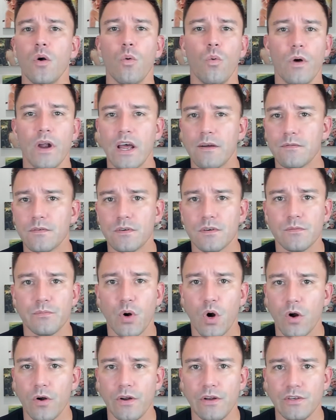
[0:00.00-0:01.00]
Whatever
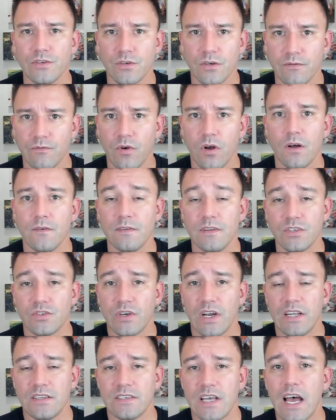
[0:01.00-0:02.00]
parties are involved in the
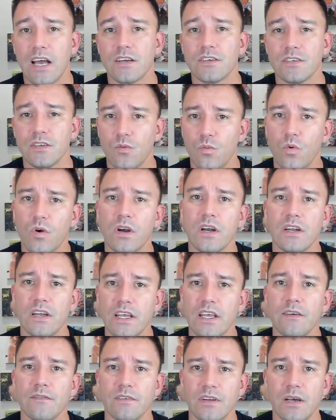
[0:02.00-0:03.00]
transaction, we're going to
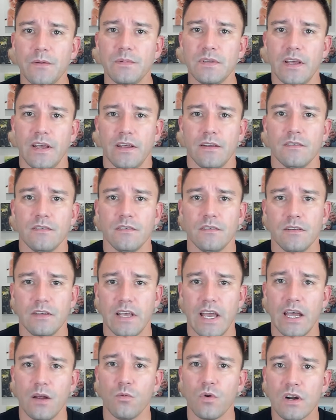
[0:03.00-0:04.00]
give an update.
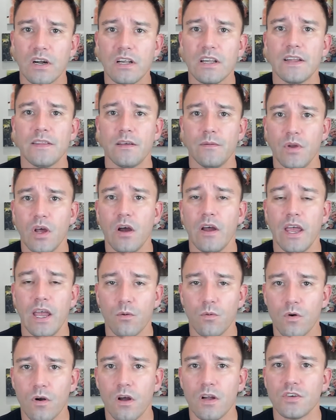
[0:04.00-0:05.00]
Okay. And we're going to let them know, hey,
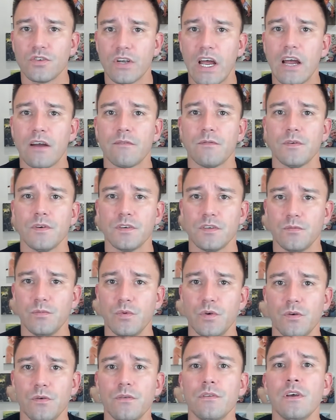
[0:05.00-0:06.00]
we're on track for a
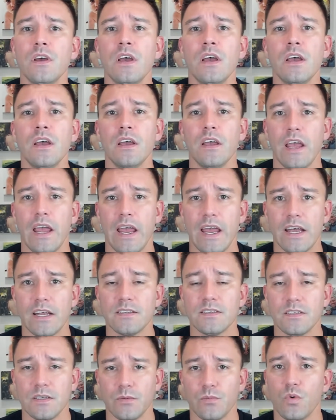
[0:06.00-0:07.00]
smooth
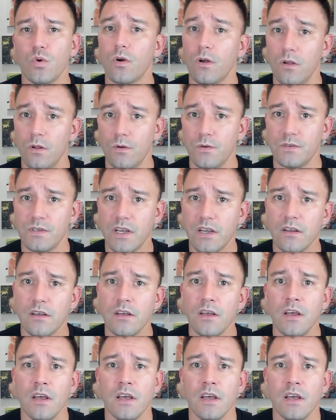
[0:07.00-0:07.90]
and simple closing.